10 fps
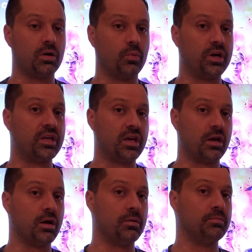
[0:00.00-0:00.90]
when it
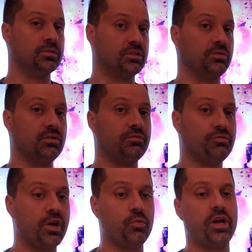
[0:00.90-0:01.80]
comes to the
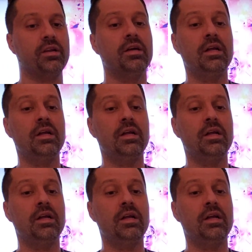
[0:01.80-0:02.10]
frame rate.